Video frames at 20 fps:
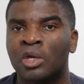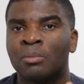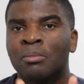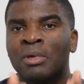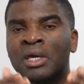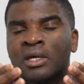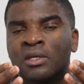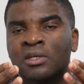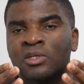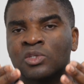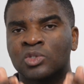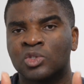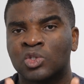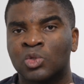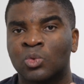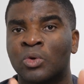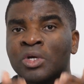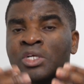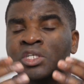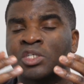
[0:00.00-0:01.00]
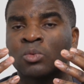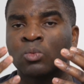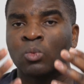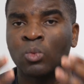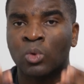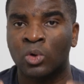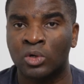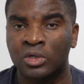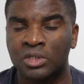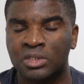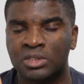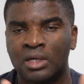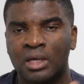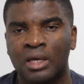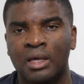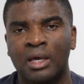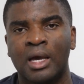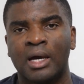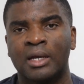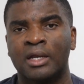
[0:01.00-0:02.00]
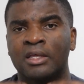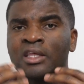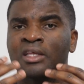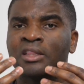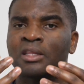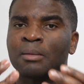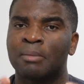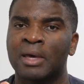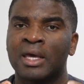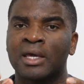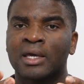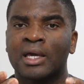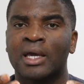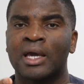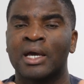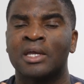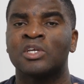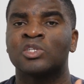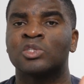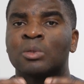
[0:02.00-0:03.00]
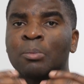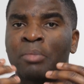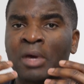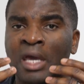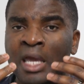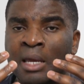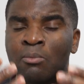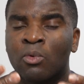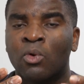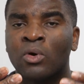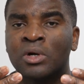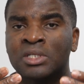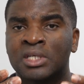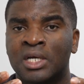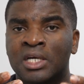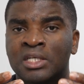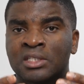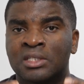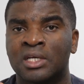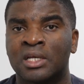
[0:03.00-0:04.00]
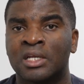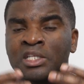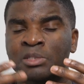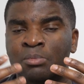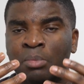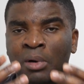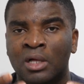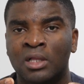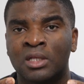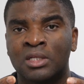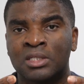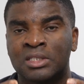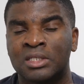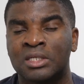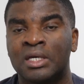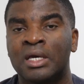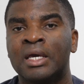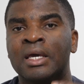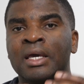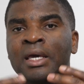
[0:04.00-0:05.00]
You're making the situation worse. And I think the Bank of Canada needs to pay more attention that its policy